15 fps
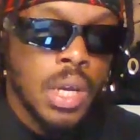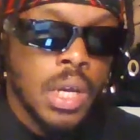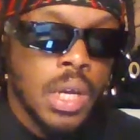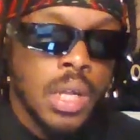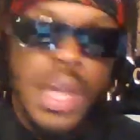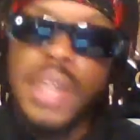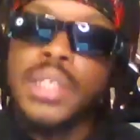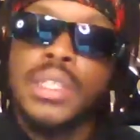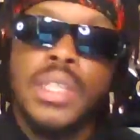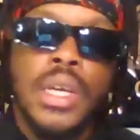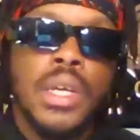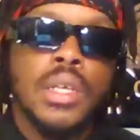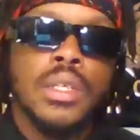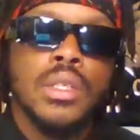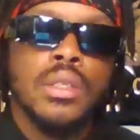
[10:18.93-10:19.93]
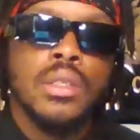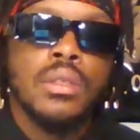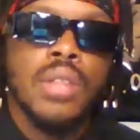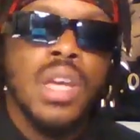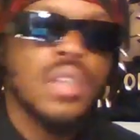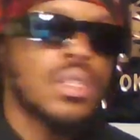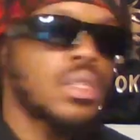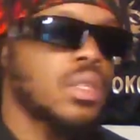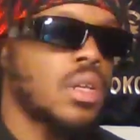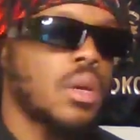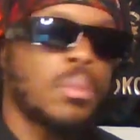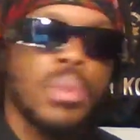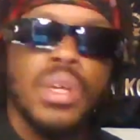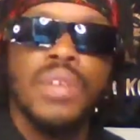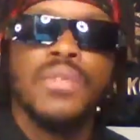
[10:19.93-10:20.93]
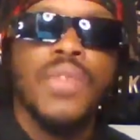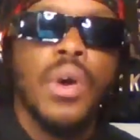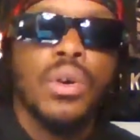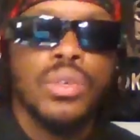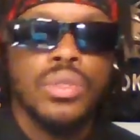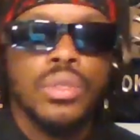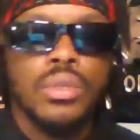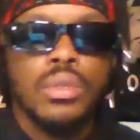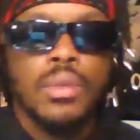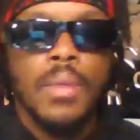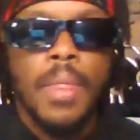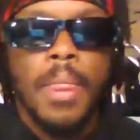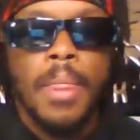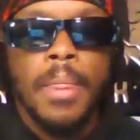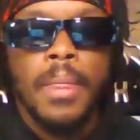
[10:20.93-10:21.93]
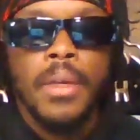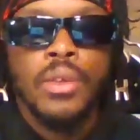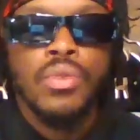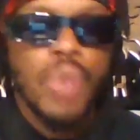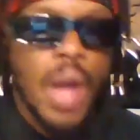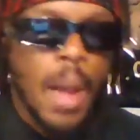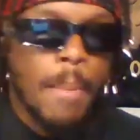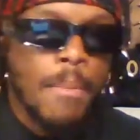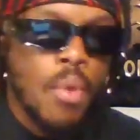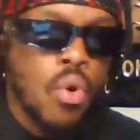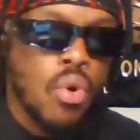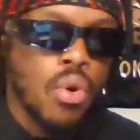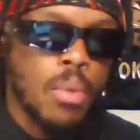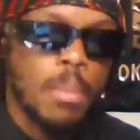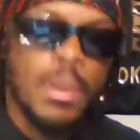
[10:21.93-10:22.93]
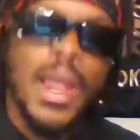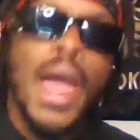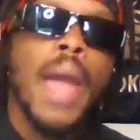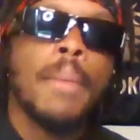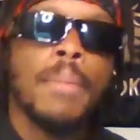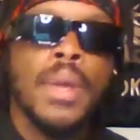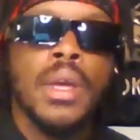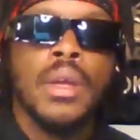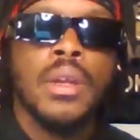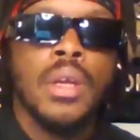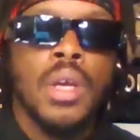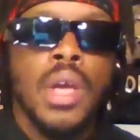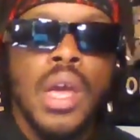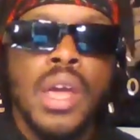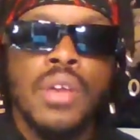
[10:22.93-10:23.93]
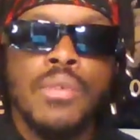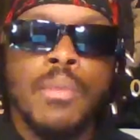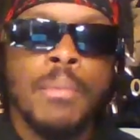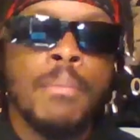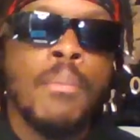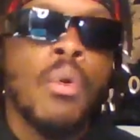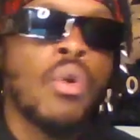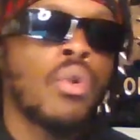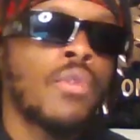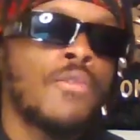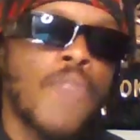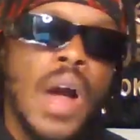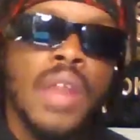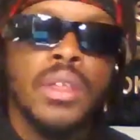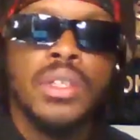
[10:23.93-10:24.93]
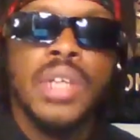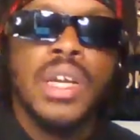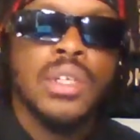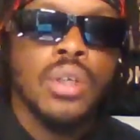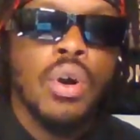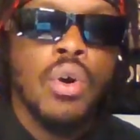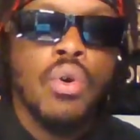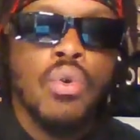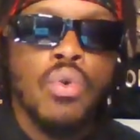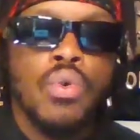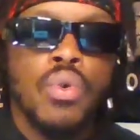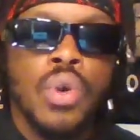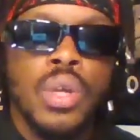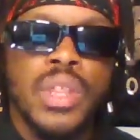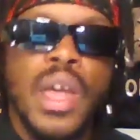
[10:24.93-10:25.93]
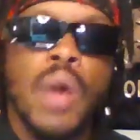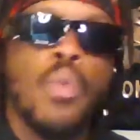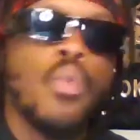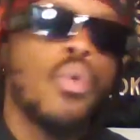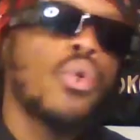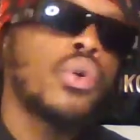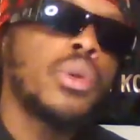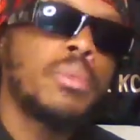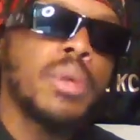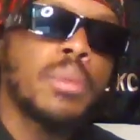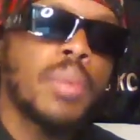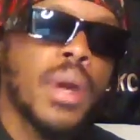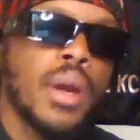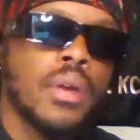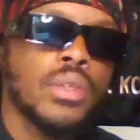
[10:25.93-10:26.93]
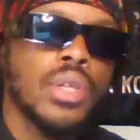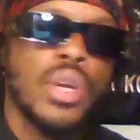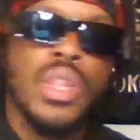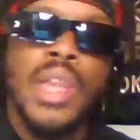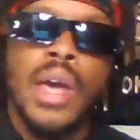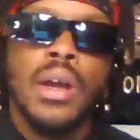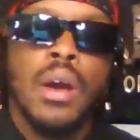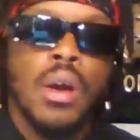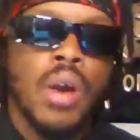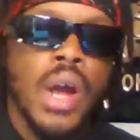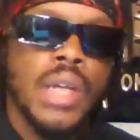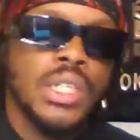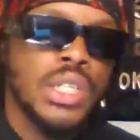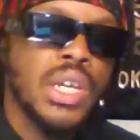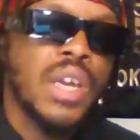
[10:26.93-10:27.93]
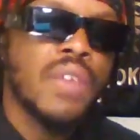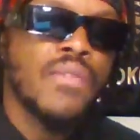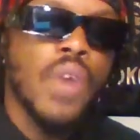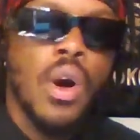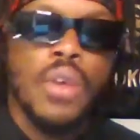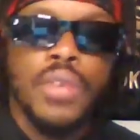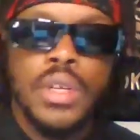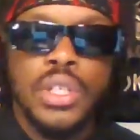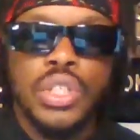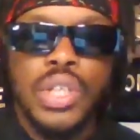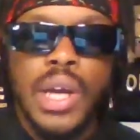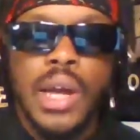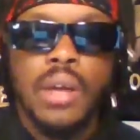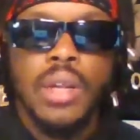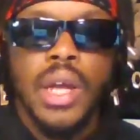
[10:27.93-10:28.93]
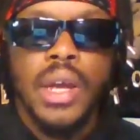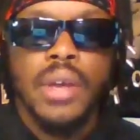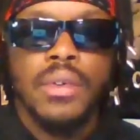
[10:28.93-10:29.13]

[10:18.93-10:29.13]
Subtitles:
that says that's complete false. You got more black men and more fathers as a whole that want to be parents and that are actually involved in the child life.